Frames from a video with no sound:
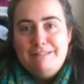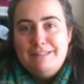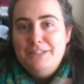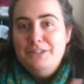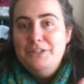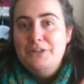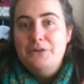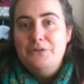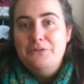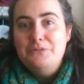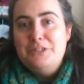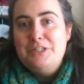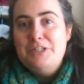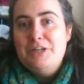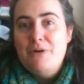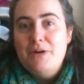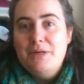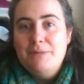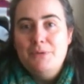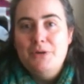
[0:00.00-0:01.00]
you know,
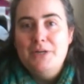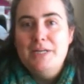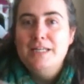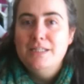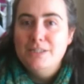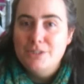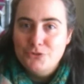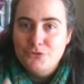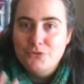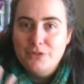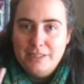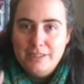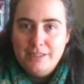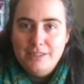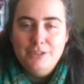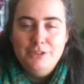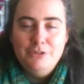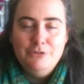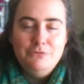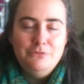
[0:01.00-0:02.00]
knowing my
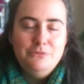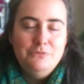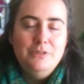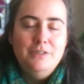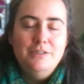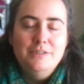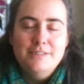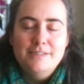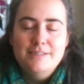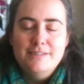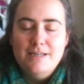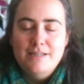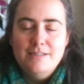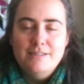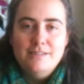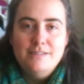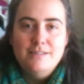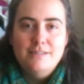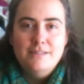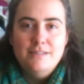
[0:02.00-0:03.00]
history you'll
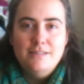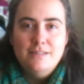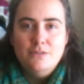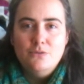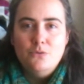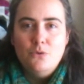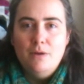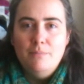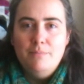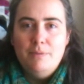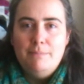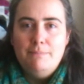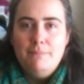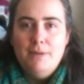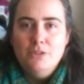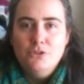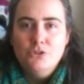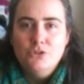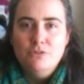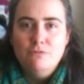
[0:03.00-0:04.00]
understand is quite a big
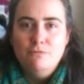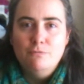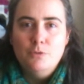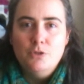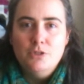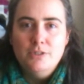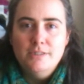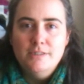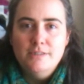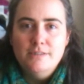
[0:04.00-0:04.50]
passion of mine.